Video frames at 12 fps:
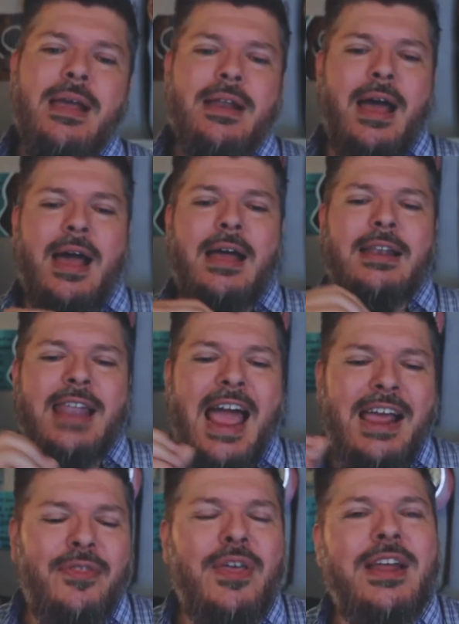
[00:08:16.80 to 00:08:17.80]
Now,
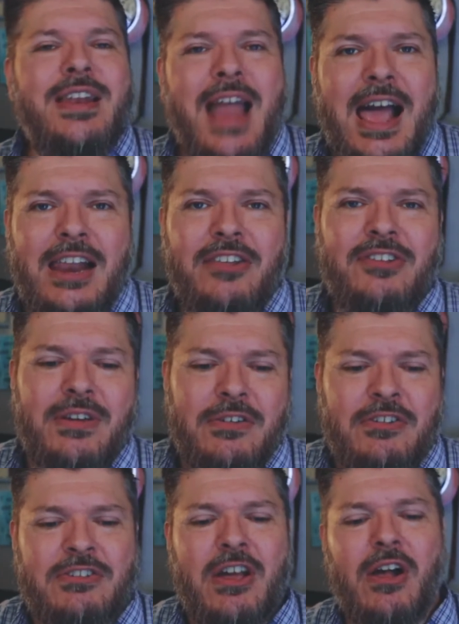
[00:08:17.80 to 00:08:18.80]
like the analogy of
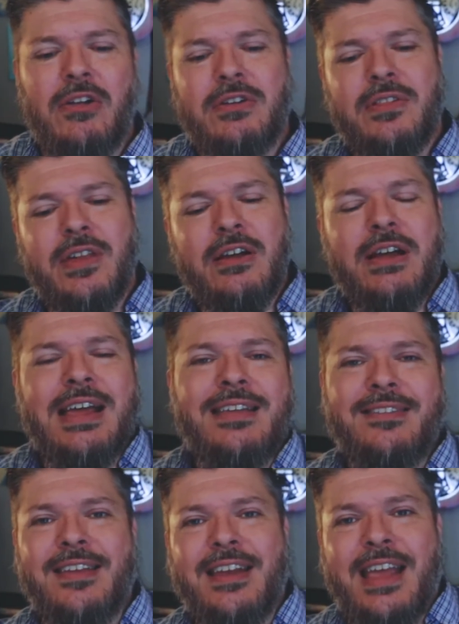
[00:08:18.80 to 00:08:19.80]
salt, there
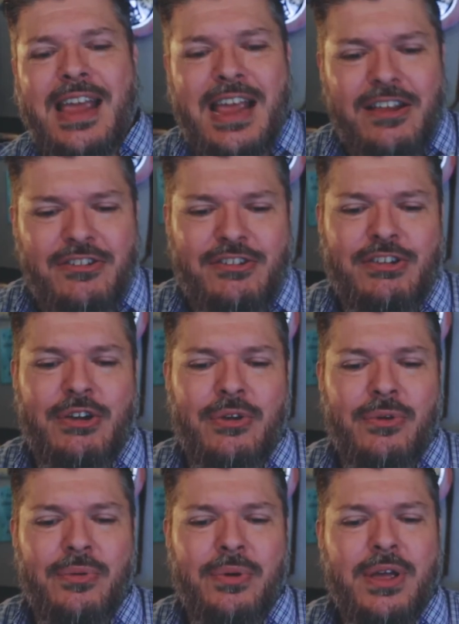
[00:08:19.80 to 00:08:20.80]
is an
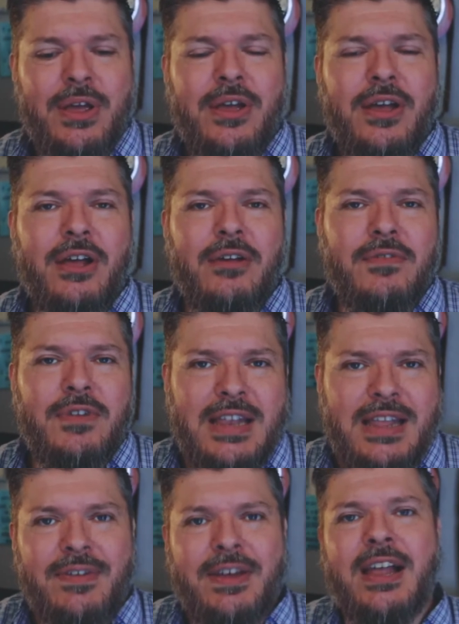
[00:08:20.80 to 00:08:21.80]
issue of
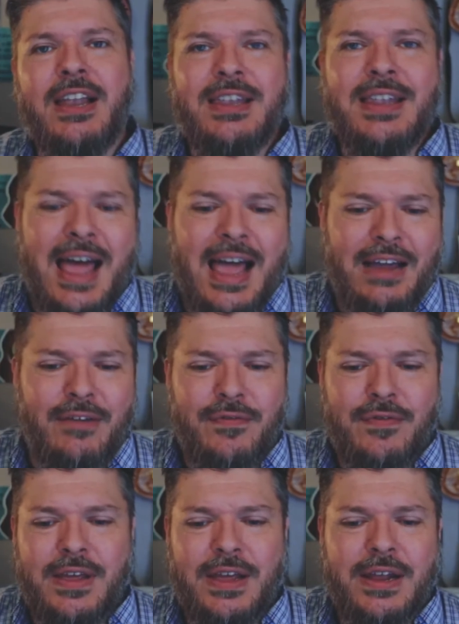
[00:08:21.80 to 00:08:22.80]
living a
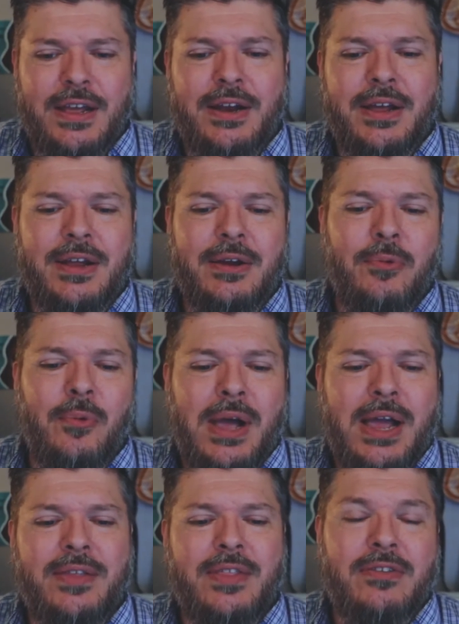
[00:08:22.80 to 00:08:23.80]
life in a
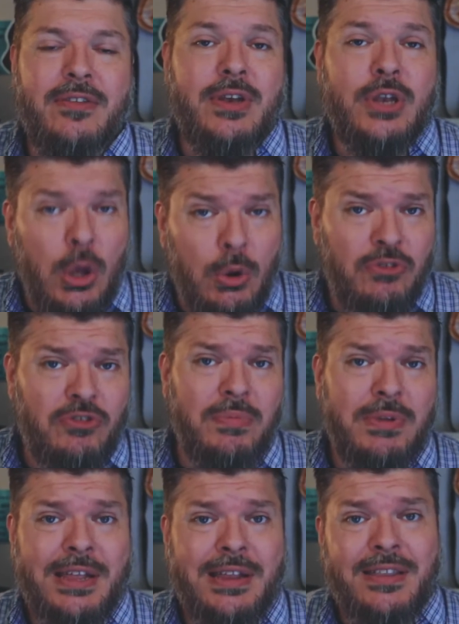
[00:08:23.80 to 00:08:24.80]
way that's
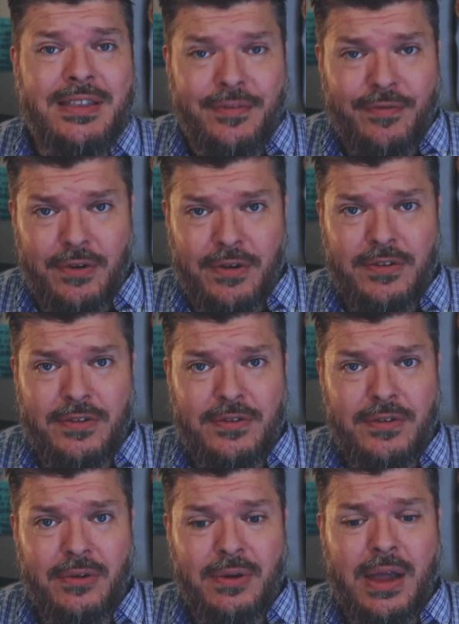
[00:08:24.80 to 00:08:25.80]
noticeably different.
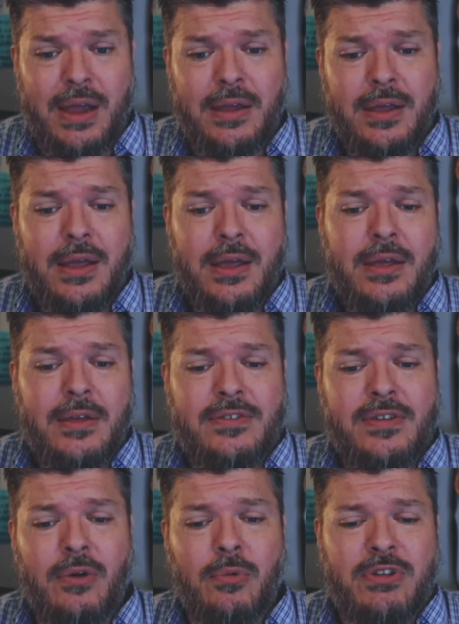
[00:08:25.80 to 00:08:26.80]
Okay,
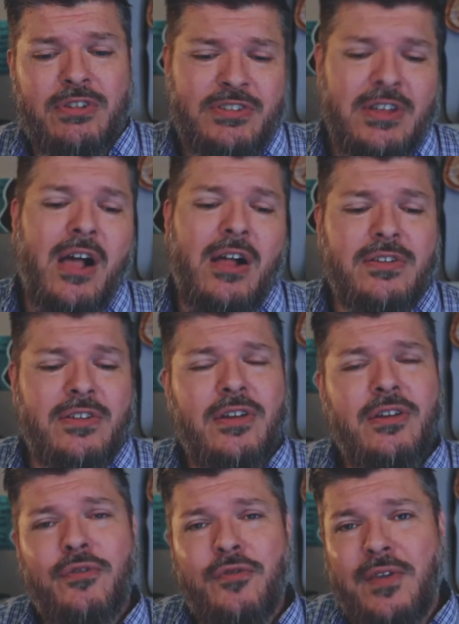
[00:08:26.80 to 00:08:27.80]
so with salt,
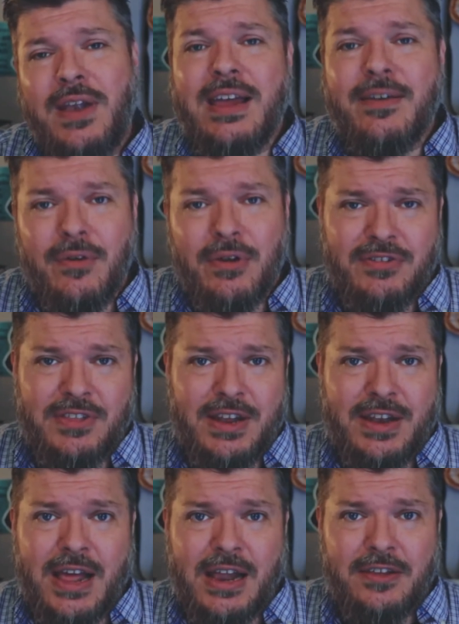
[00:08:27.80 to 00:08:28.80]
flavor is the
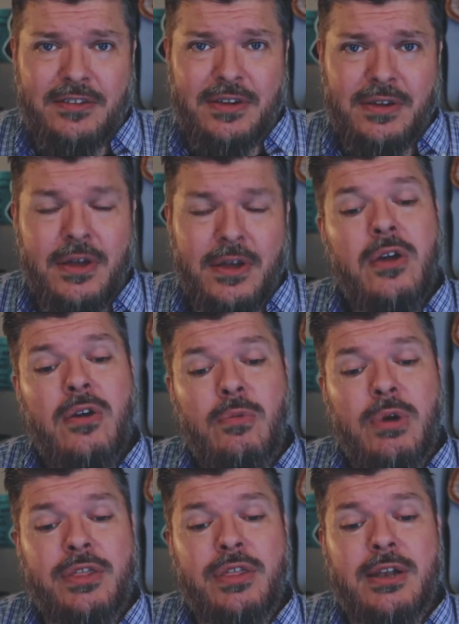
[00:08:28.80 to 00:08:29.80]
analogy.
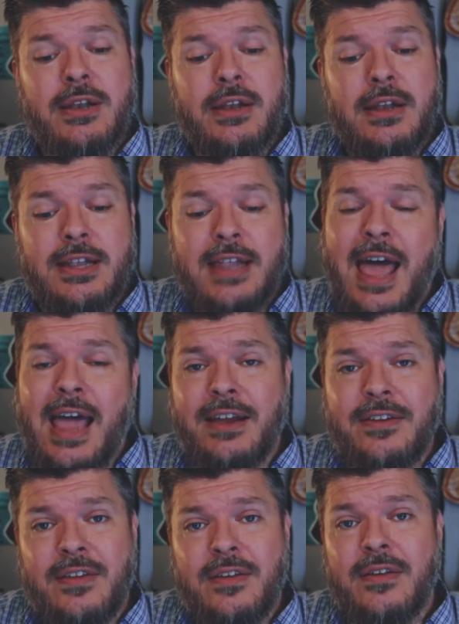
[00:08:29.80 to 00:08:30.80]
With
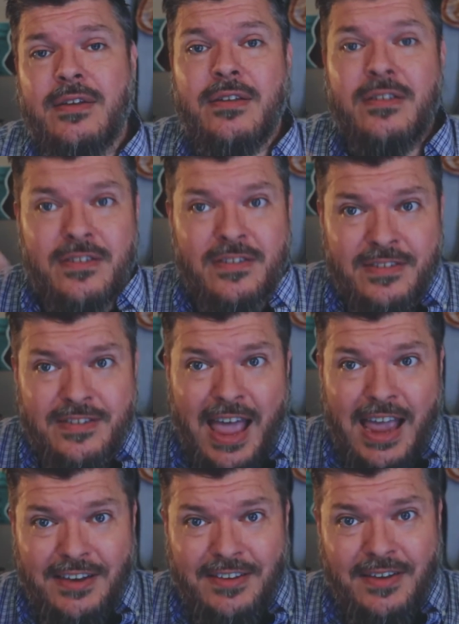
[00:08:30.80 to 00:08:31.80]
light,
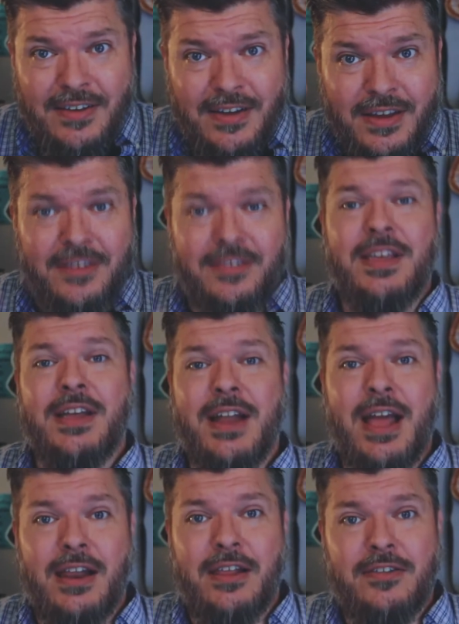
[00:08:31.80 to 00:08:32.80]
sight is the
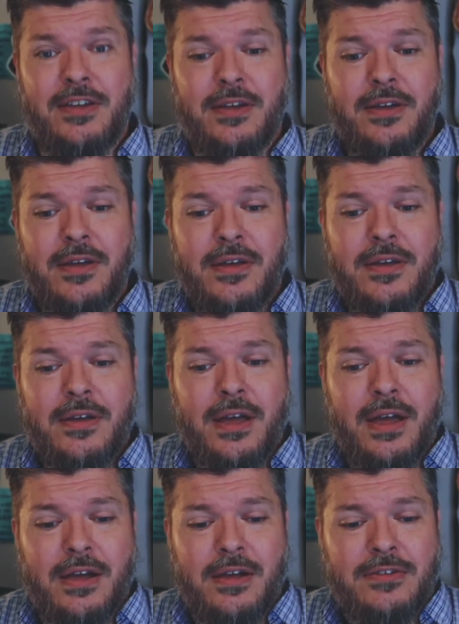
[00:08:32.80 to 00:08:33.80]
analogy.
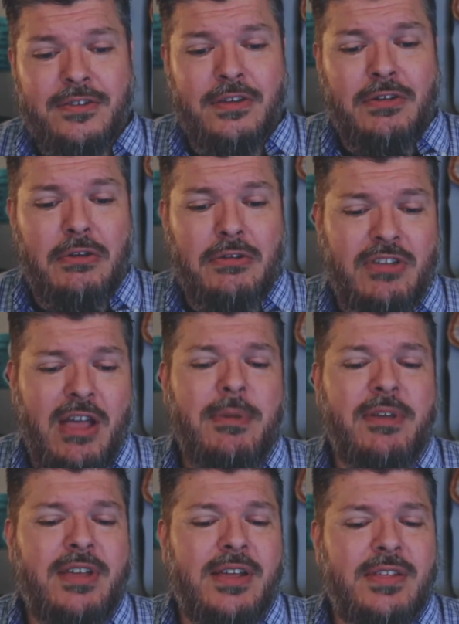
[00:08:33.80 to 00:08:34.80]
So some
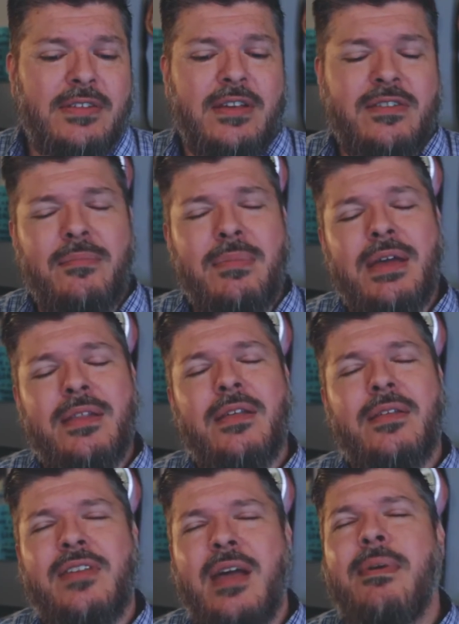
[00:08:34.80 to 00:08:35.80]
have said this doesn't
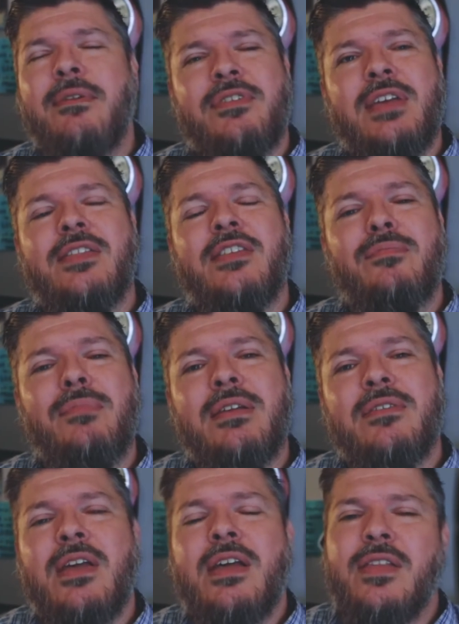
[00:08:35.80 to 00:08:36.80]
mean. Some have said this
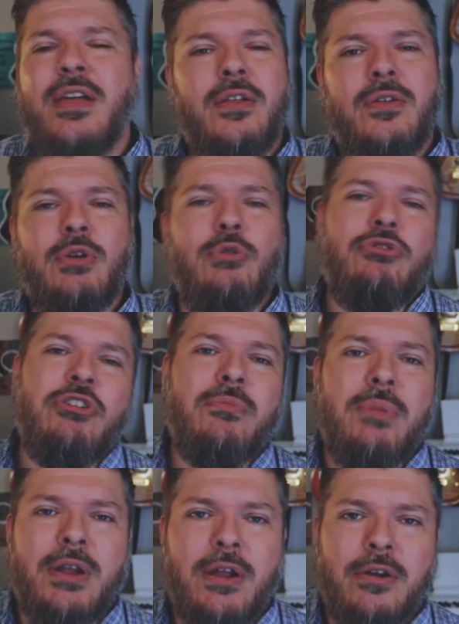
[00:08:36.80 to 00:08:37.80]
means that you shouldn't
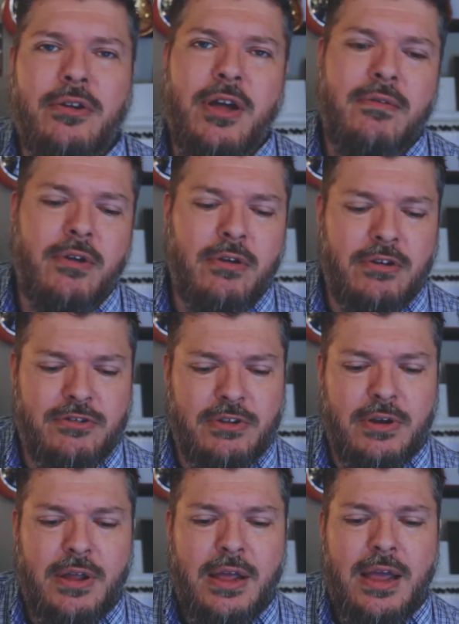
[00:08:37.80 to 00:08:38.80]
be an undercover
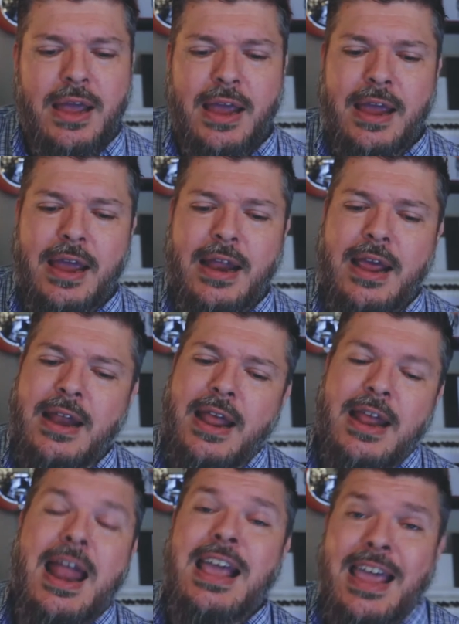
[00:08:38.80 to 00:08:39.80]
Christian,
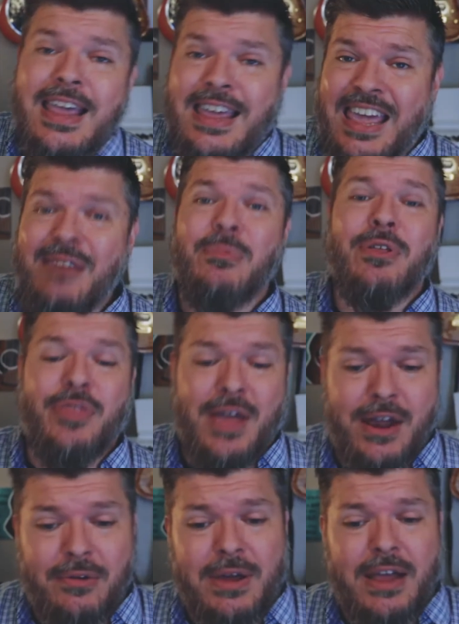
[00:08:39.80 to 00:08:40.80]
and I can get with
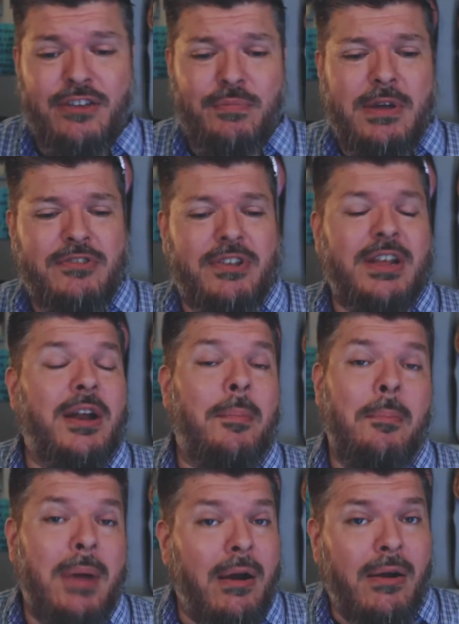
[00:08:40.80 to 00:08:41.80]
that. Okay, especially in
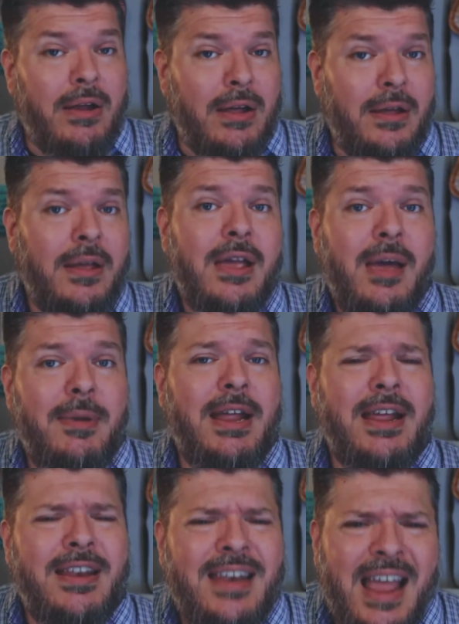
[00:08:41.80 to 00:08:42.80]
America. I mean,
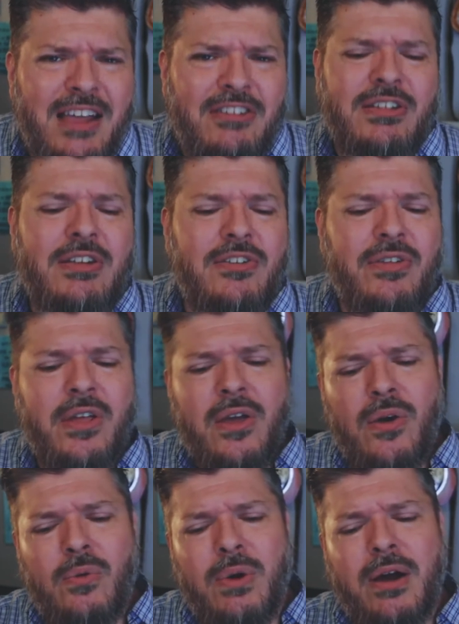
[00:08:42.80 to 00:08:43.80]
in nations
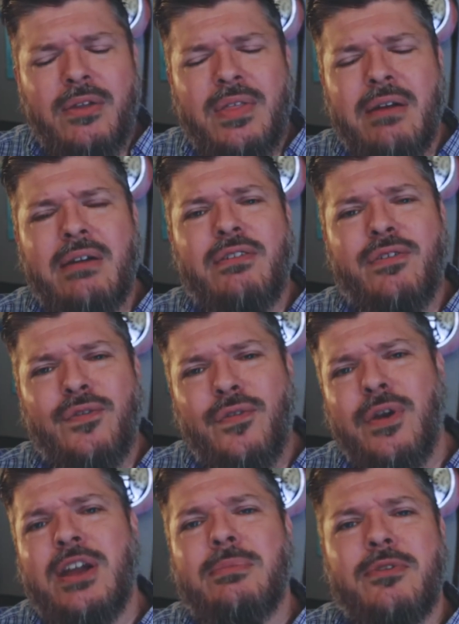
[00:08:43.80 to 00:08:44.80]
where there is
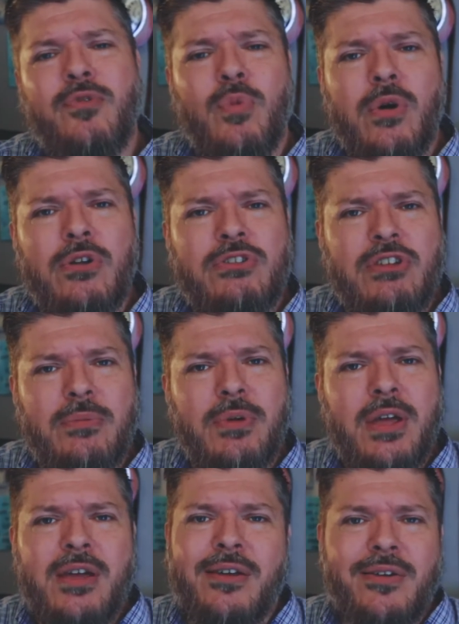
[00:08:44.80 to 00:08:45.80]
freedom of worship,
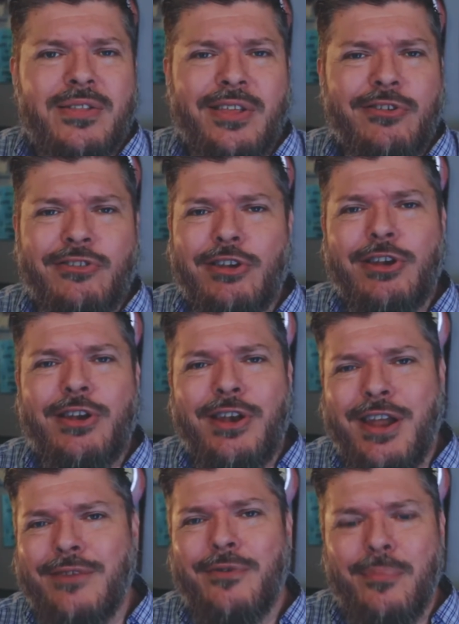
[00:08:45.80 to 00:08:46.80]
there should
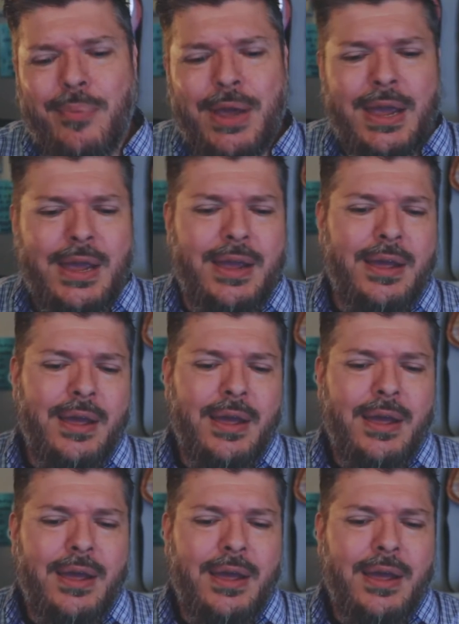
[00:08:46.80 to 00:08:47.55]
never be